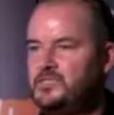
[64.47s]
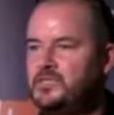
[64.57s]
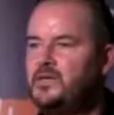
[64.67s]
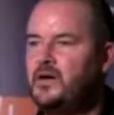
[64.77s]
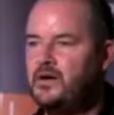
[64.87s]

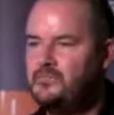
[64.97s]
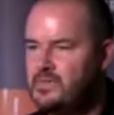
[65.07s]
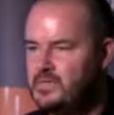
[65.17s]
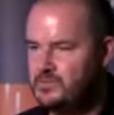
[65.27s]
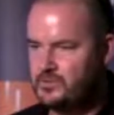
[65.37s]
They're our
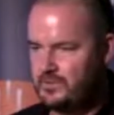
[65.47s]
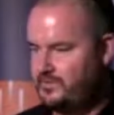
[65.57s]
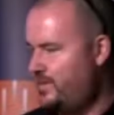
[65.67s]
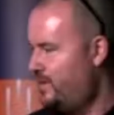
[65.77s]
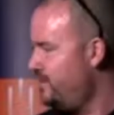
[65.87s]
Ministry
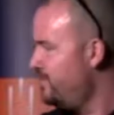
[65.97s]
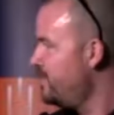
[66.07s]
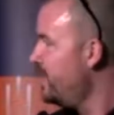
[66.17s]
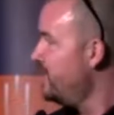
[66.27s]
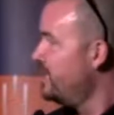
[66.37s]
of Health.
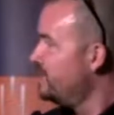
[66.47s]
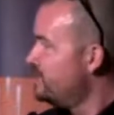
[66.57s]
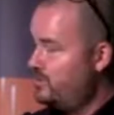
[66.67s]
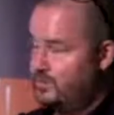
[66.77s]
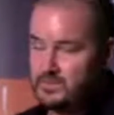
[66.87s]

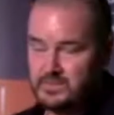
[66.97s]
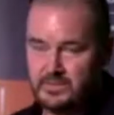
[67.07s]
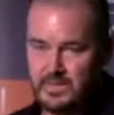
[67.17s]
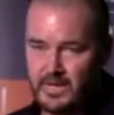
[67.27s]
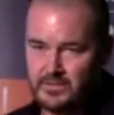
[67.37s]
So
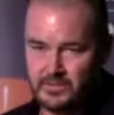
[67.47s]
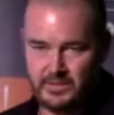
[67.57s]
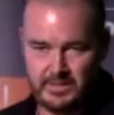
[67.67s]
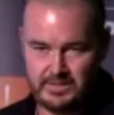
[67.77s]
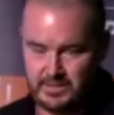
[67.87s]
it's a large
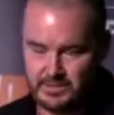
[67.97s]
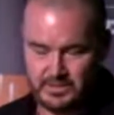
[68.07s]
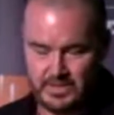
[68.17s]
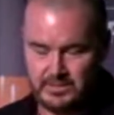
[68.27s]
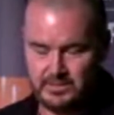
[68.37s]
organisation,
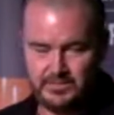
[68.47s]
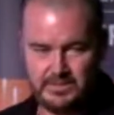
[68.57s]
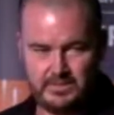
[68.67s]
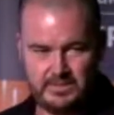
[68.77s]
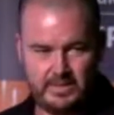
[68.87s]
the Health Service
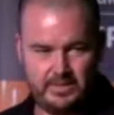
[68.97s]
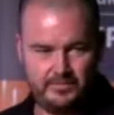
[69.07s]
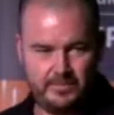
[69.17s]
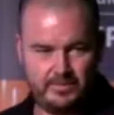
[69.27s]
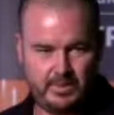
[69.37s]

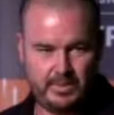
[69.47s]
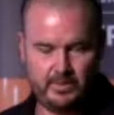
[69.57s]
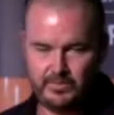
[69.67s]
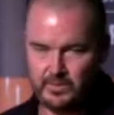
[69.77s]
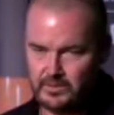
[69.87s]
Executive. We apply
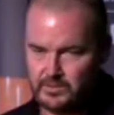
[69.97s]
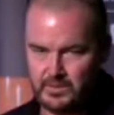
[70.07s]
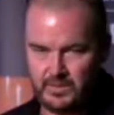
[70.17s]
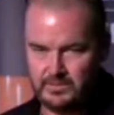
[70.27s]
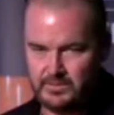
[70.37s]
over
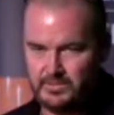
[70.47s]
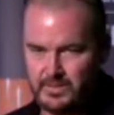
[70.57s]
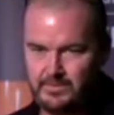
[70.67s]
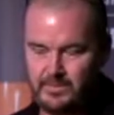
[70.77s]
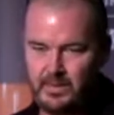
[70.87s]
100,000
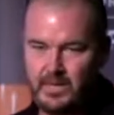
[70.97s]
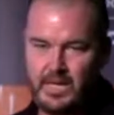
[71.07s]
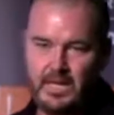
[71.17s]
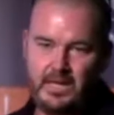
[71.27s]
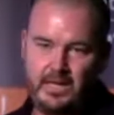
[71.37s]
people
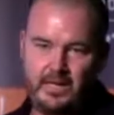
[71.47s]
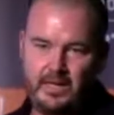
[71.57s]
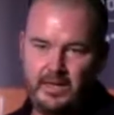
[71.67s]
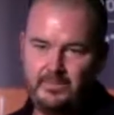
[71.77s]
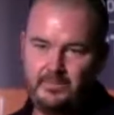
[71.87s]

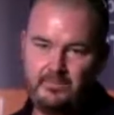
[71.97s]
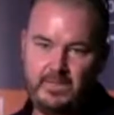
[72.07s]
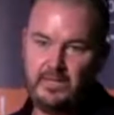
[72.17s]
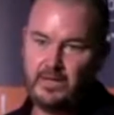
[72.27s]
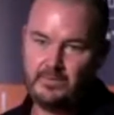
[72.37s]
in
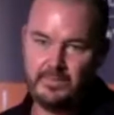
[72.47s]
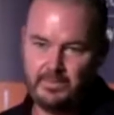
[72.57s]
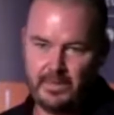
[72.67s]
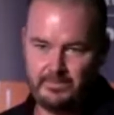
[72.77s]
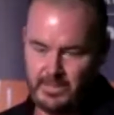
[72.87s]
not a big
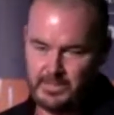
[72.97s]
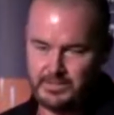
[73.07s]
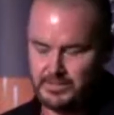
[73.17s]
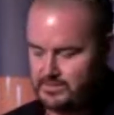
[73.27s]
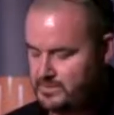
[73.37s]

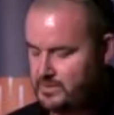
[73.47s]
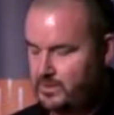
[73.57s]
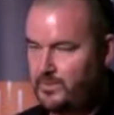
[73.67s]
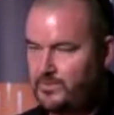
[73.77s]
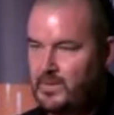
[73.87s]
population, so